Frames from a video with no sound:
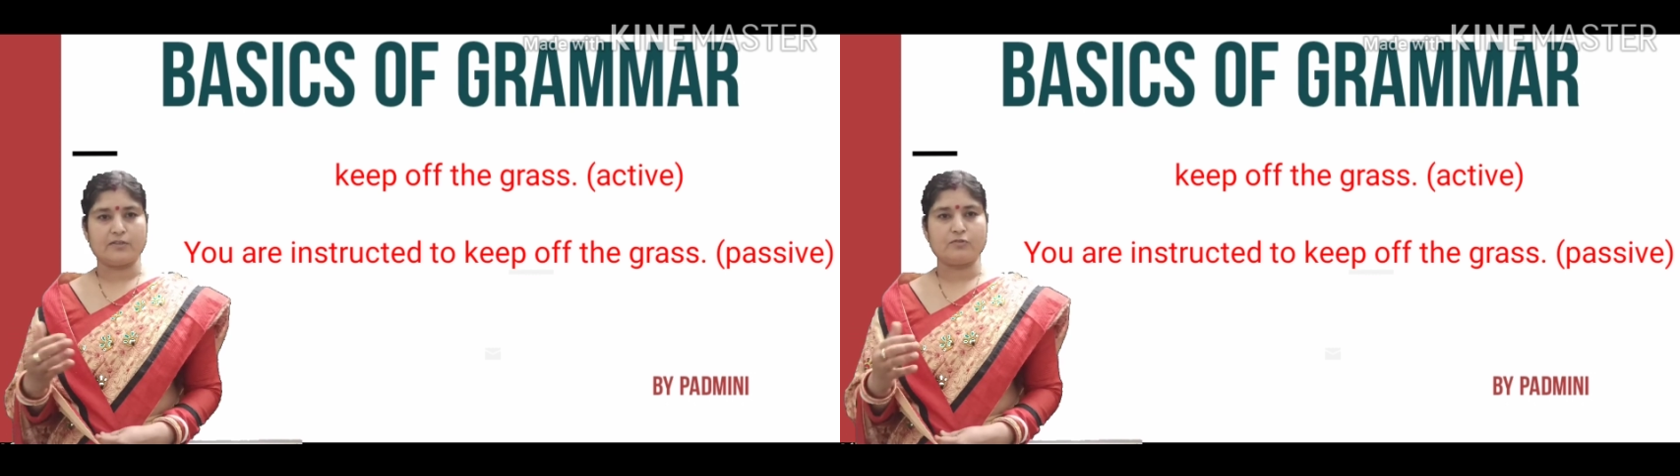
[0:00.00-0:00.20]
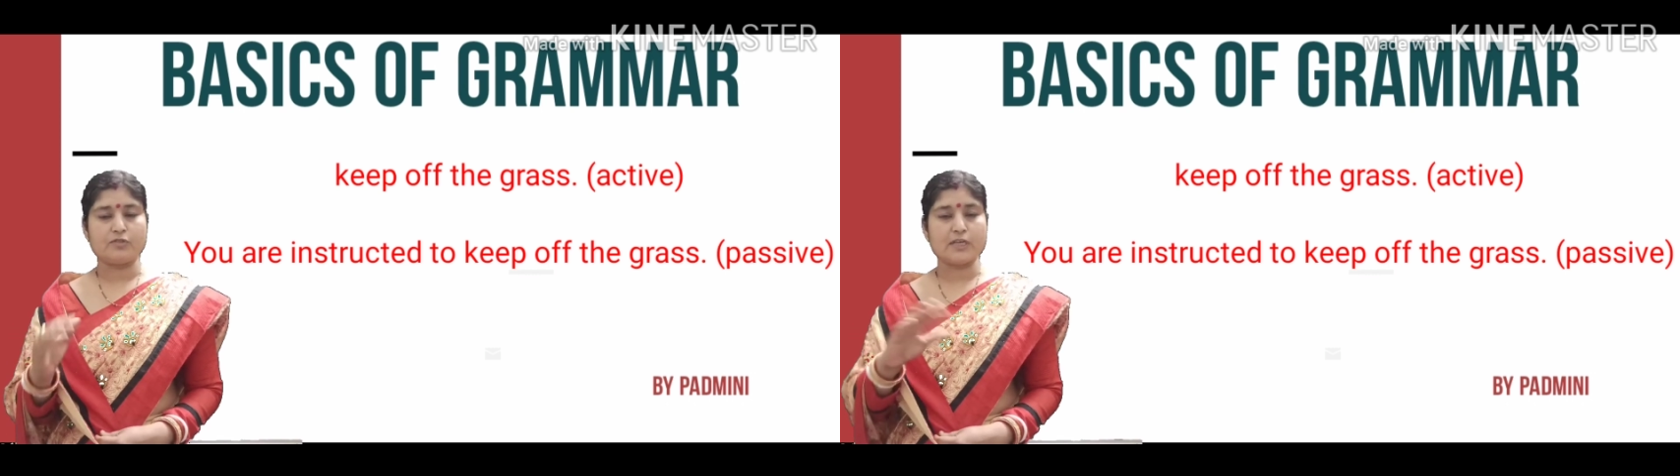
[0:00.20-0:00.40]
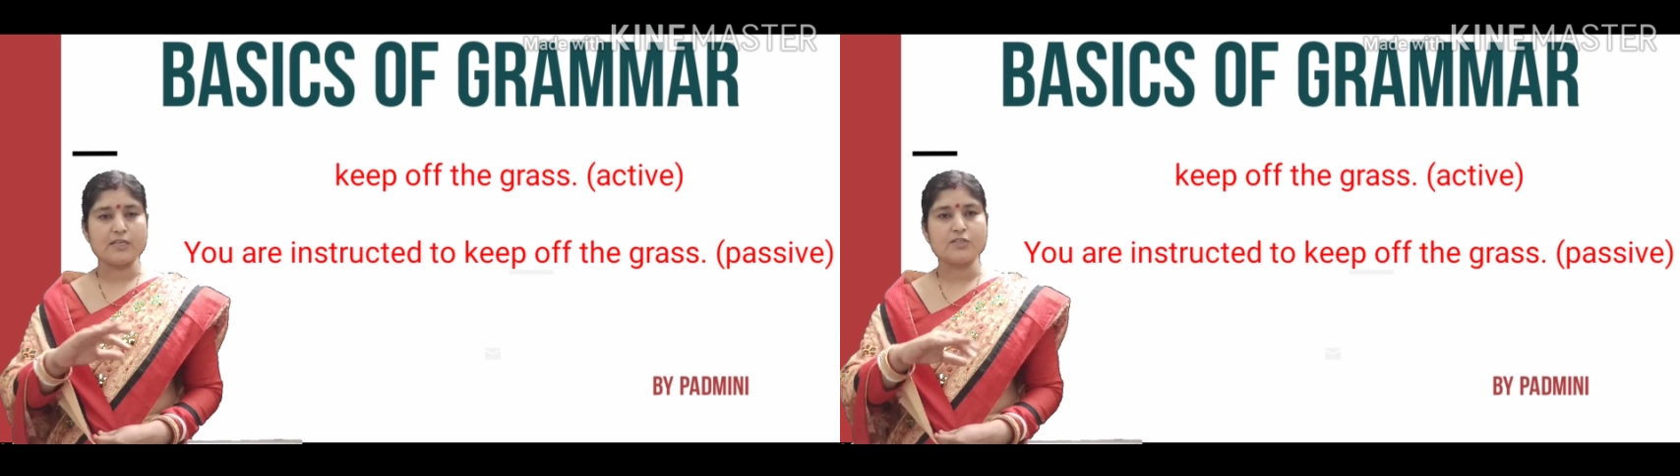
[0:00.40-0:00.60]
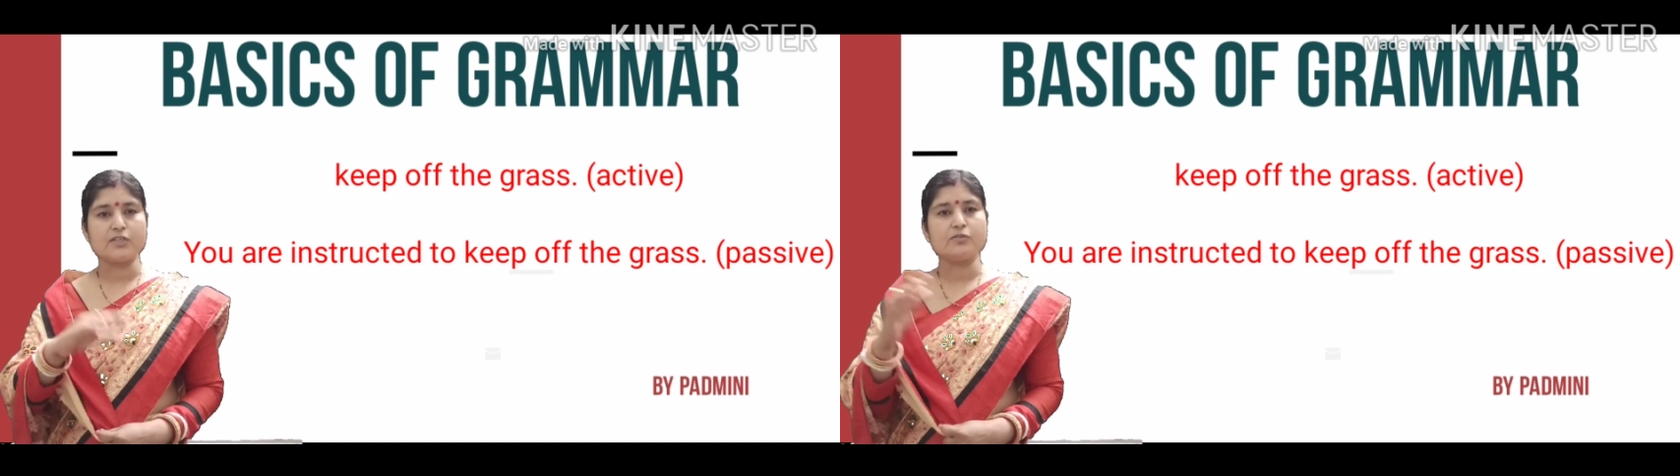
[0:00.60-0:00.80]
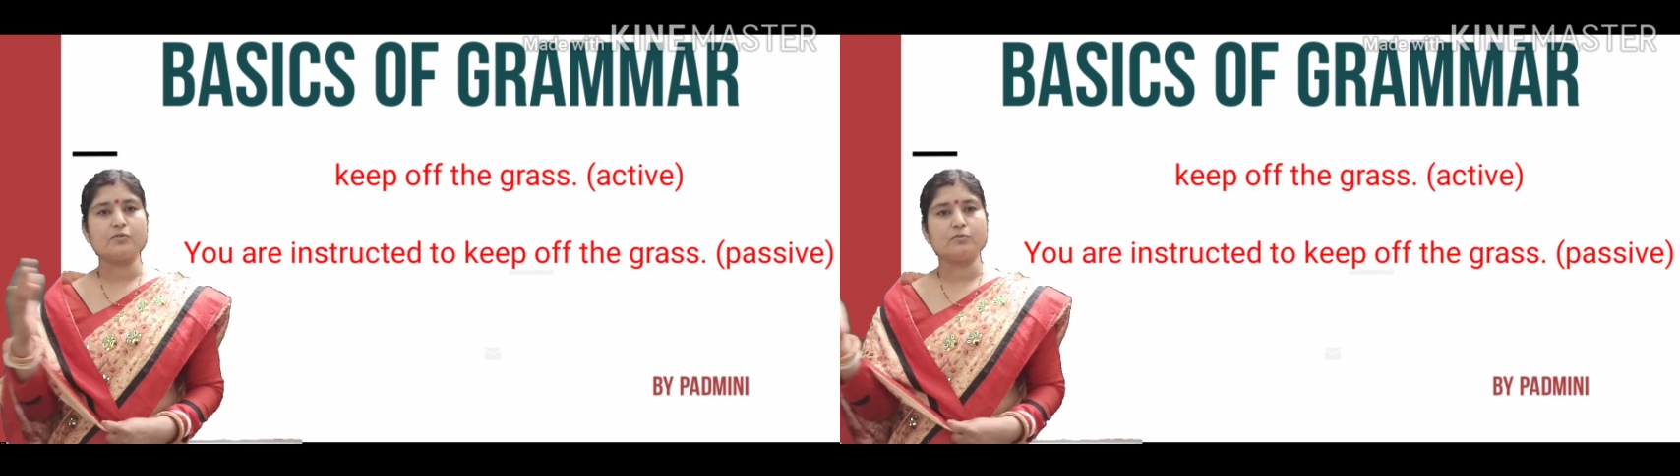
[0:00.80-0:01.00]
to change
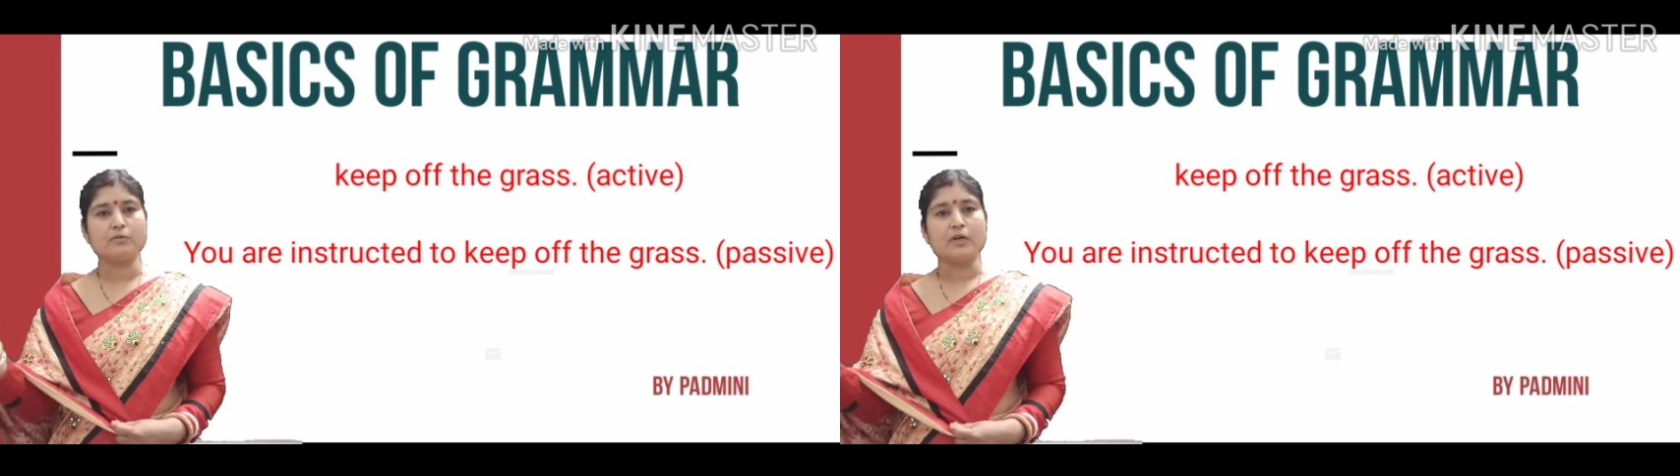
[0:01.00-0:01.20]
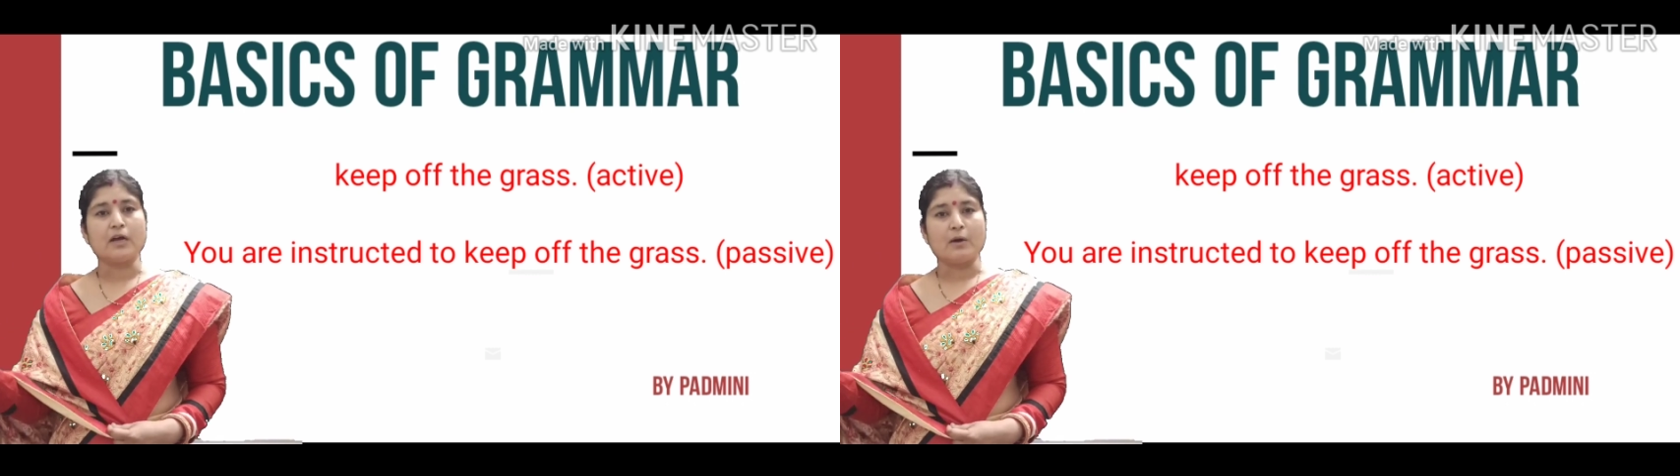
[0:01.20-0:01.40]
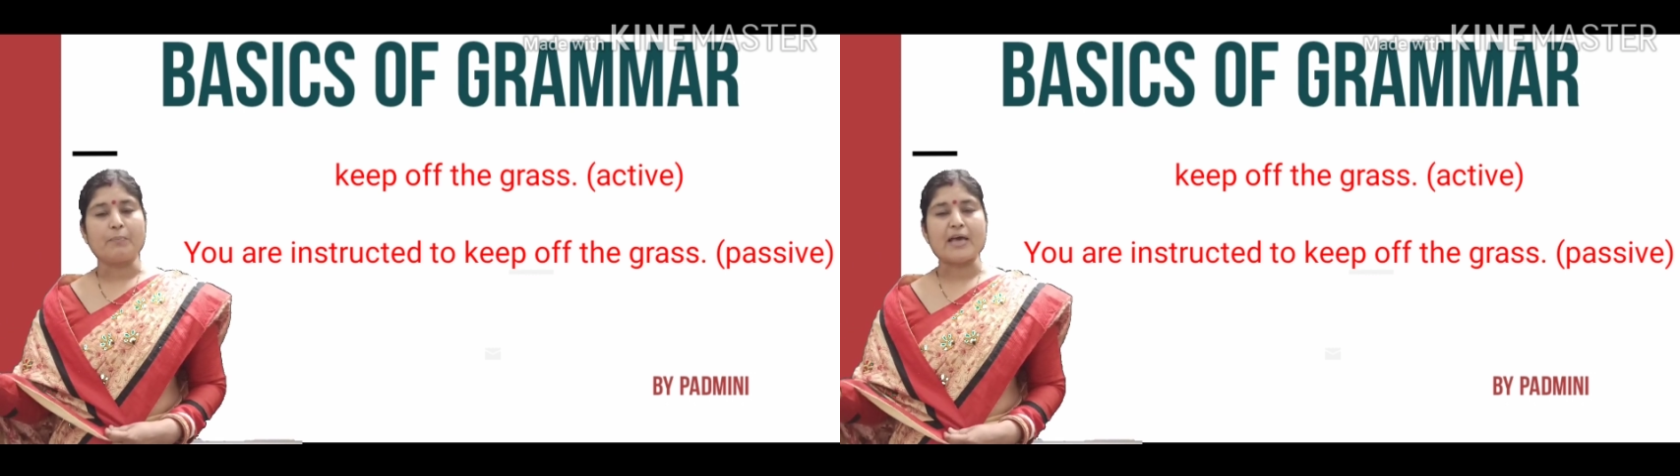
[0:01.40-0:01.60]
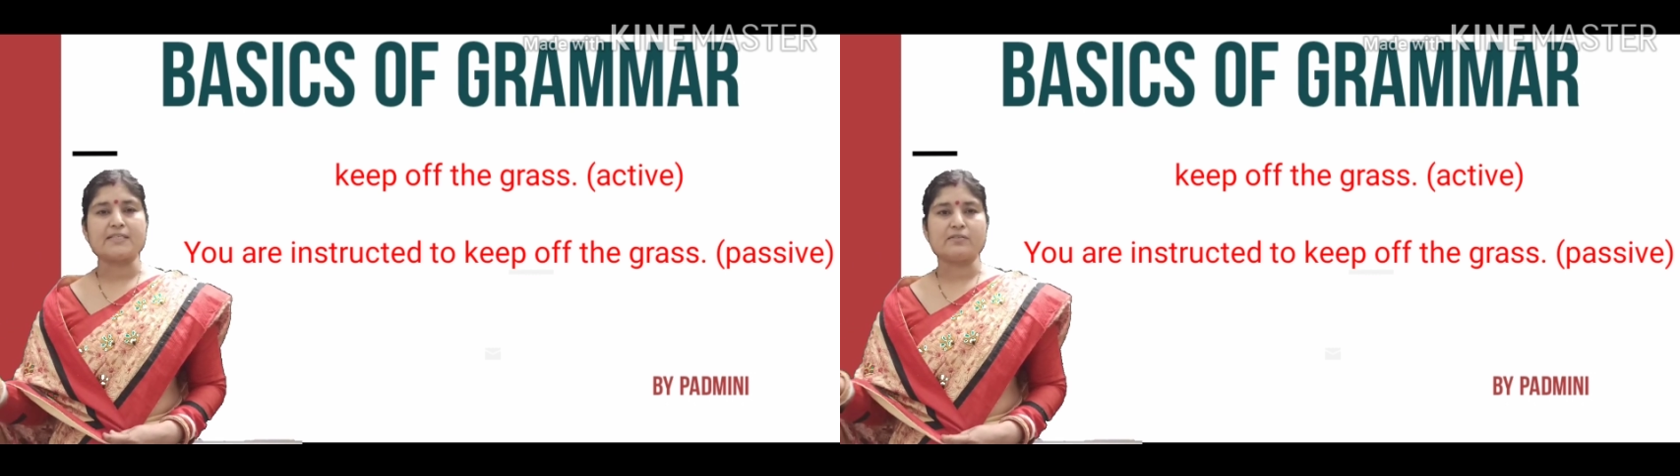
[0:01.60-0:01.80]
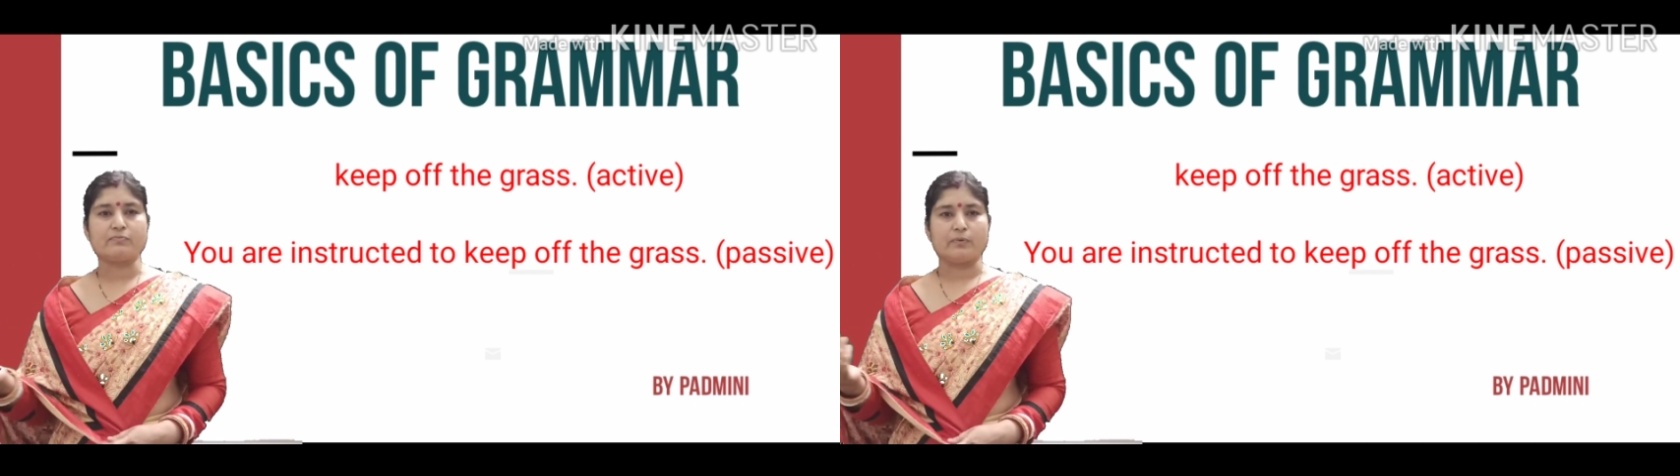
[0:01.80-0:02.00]
into
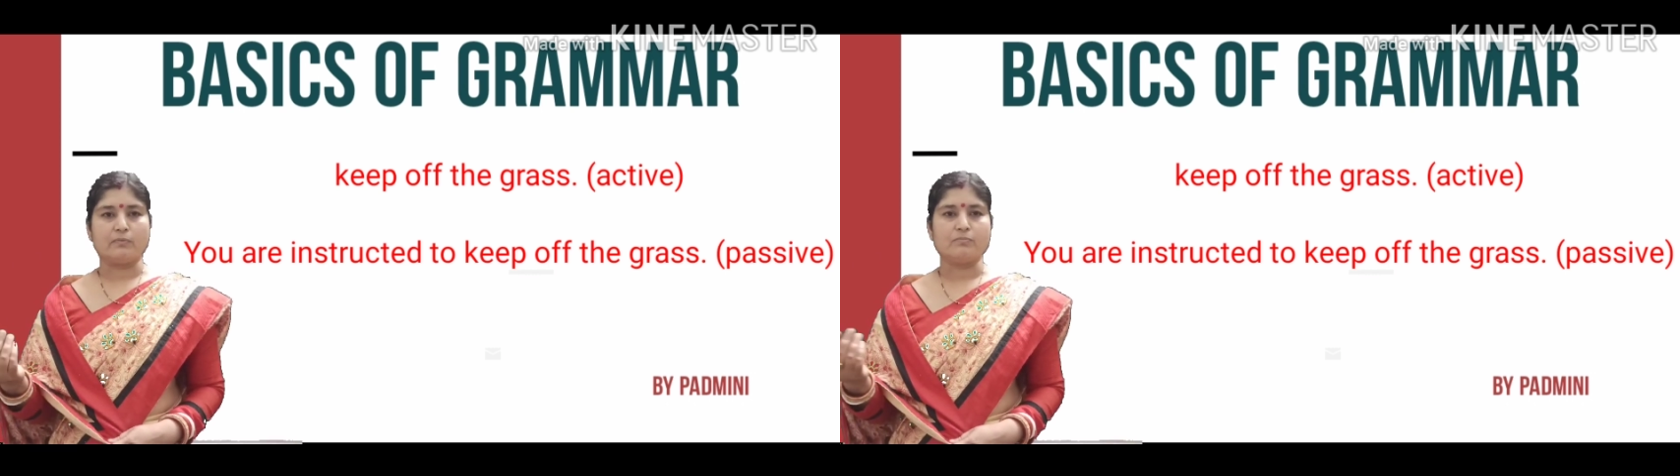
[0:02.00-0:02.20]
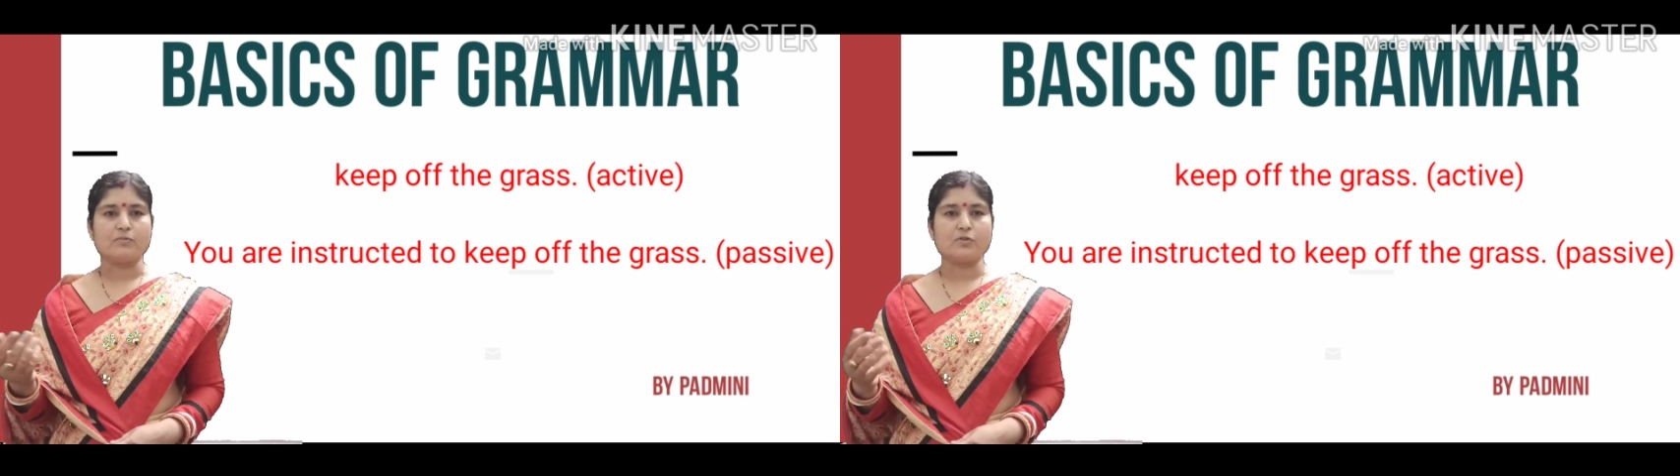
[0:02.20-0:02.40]
passive form,